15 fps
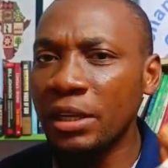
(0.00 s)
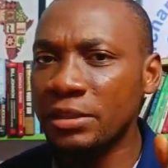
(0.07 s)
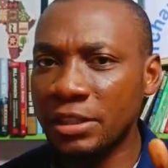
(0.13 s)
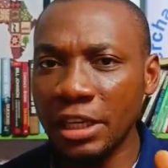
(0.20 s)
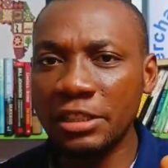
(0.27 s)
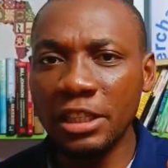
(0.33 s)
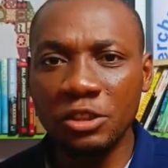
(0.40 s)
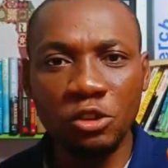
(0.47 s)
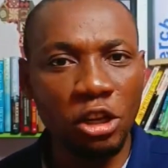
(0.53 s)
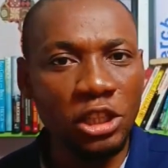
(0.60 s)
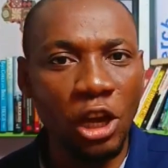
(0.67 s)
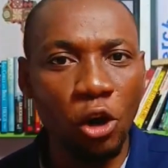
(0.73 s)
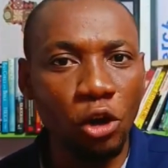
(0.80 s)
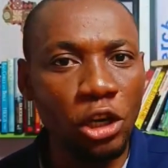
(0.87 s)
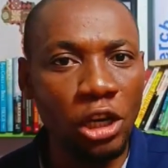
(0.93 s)
This is not
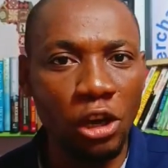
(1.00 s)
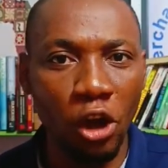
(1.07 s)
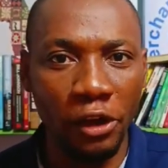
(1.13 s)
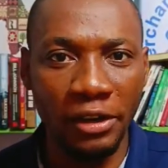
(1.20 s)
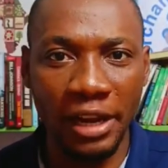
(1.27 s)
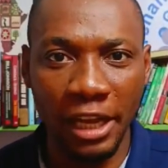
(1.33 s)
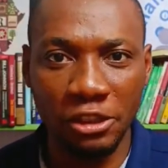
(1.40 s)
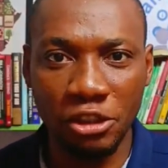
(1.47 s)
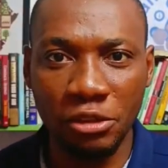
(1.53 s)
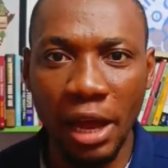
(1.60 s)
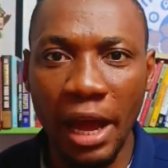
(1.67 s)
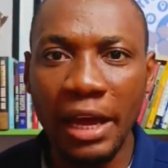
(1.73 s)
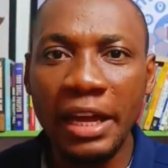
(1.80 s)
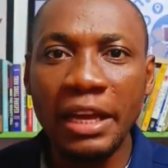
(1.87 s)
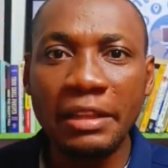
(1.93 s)
the only law in
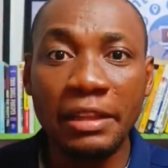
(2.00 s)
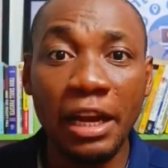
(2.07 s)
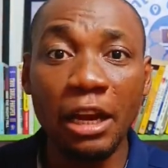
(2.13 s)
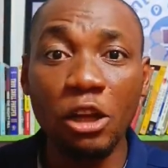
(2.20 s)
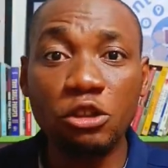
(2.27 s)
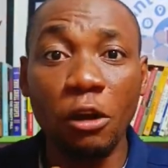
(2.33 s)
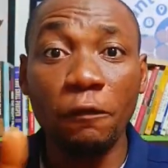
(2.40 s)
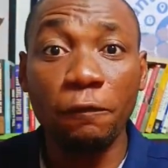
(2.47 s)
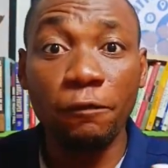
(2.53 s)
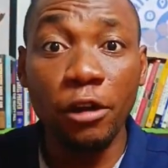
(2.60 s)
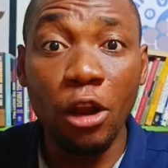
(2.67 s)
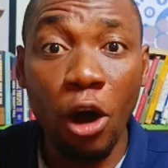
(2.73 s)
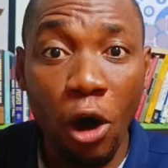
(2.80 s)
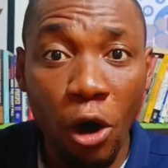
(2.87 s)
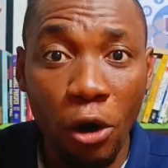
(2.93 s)
Nigeria. There are a lot of
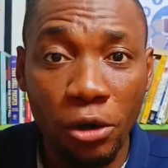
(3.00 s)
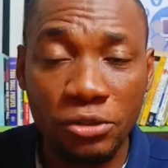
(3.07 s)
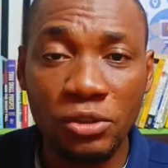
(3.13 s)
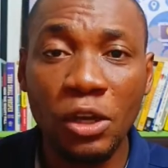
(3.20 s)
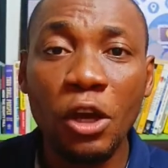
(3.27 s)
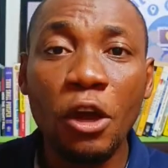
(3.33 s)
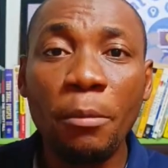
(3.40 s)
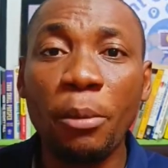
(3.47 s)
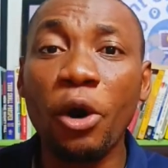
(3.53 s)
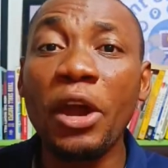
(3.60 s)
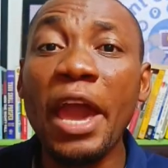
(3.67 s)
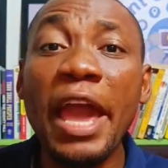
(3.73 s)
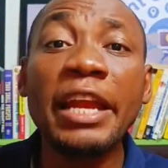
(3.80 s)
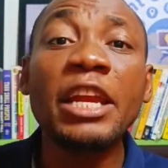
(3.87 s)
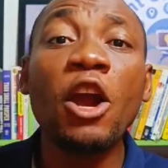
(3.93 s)
laws,
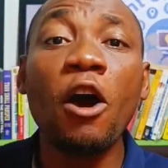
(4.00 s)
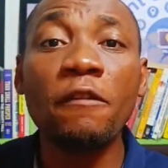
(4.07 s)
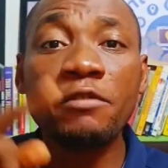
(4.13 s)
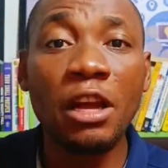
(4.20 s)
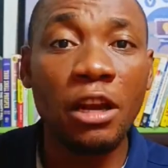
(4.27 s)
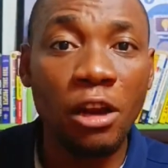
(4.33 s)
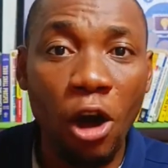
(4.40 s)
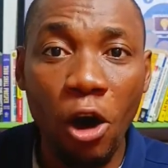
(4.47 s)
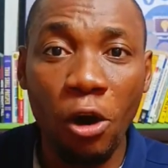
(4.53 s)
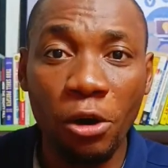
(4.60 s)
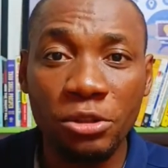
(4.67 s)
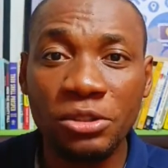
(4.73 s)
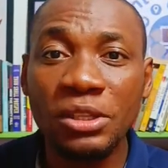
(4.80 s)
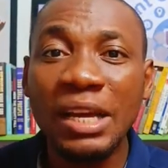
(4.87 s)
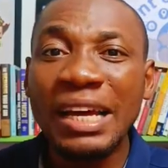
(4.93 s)
but any of the
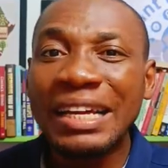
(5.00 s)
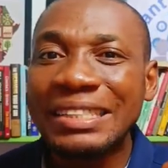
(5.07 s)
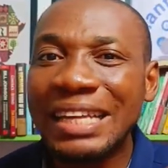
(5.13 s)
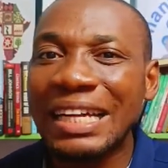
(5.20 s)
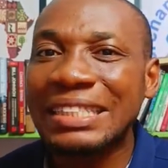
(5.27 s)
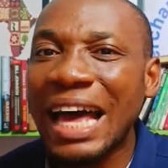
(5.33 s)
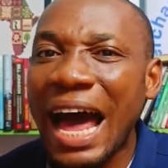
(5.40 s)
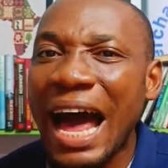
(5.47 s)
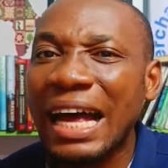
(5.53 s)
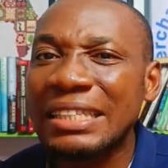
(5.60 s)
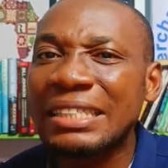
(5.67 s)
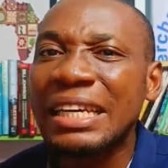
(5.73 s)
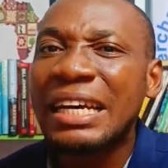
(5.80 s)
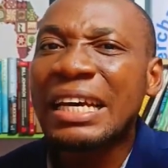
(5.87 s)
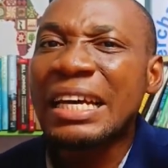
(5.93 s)
laws that
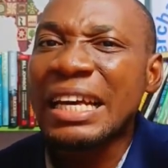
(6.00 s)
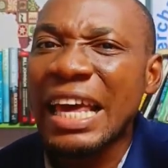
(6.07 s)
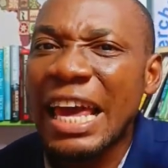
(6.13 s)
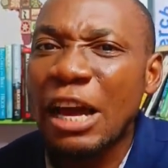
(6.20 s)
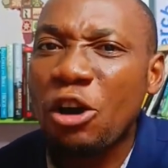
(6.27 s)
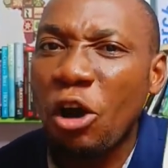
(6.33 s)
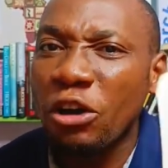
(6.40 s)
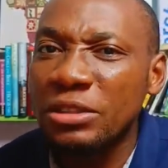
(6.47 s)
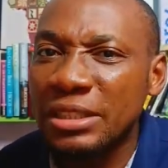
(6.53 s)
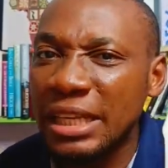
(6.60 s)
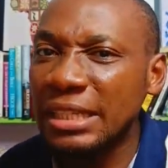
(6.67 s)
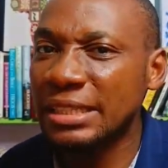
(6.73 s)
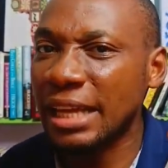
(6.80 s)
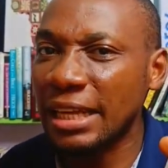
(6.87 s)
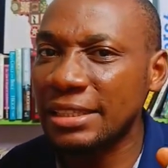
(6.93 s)
has
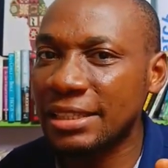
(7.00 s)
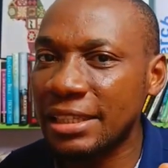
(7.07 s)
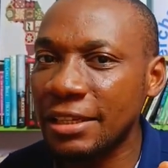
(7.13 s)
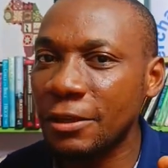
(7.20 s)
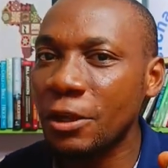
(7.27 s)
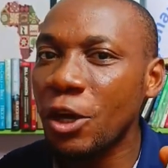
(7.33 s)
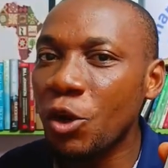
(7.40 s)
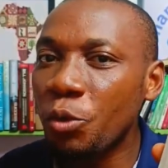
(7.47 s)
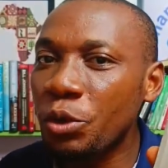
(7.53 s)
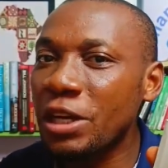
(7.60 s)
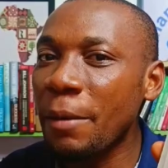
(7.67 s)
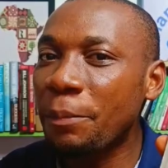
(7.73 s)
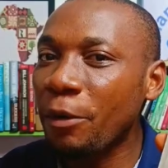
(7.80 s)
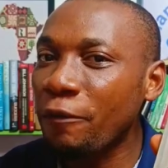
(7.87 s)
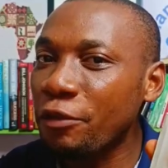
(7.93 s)
inconsistency with
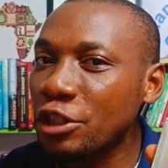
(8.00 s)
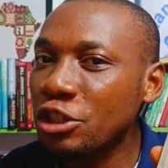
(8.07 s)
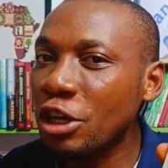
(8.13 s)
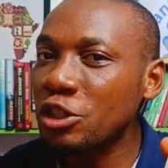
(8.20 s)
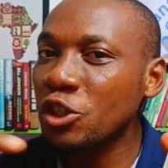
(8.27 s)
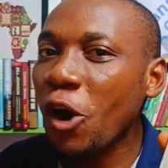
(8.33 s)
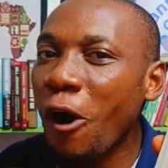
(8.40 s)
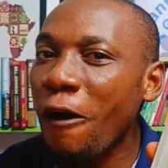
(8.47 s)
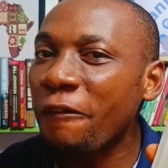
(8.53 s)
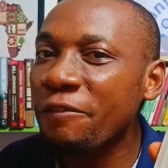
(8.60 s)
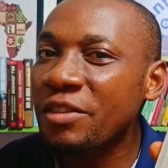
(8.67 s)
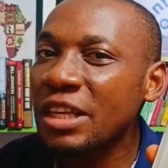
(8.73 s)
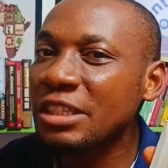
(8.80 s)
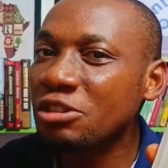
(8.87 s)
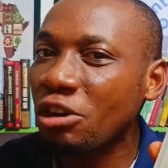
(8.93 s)
the provisions
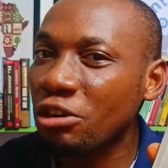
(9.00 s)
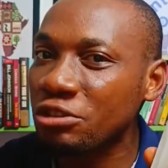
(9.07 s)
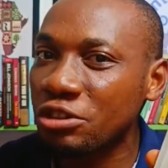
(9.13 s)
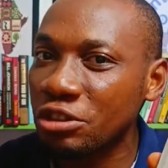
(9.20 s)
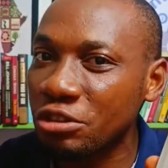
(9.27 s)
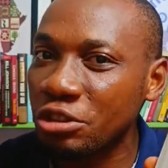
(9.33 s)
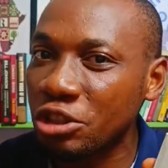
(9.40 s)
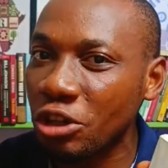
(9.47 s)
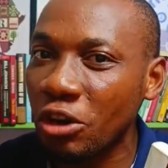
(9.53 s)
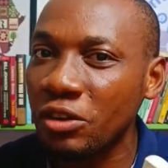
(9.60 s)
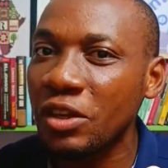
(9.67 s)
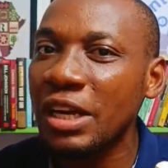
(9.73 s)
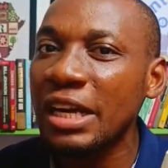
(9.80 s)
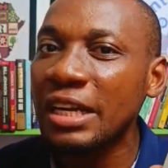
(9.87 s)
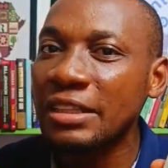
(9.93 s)
of this
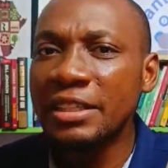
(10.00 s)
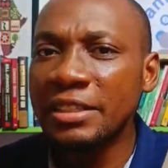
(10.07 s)
constitution